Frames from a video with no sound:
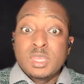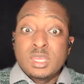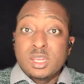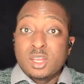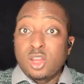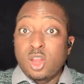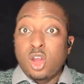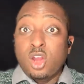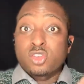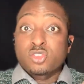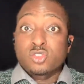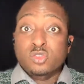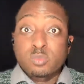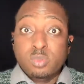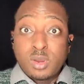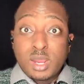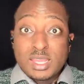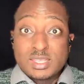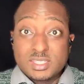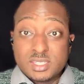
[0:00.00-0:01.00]
larger
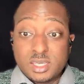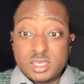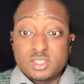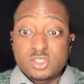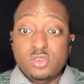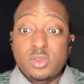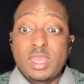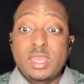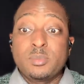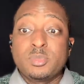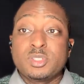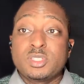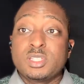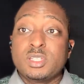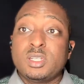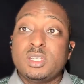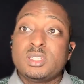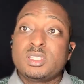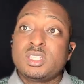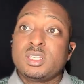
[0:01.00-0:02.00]
projects. You're able
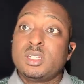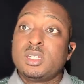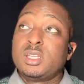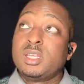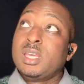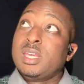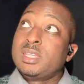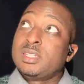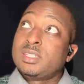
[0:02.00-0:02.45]
to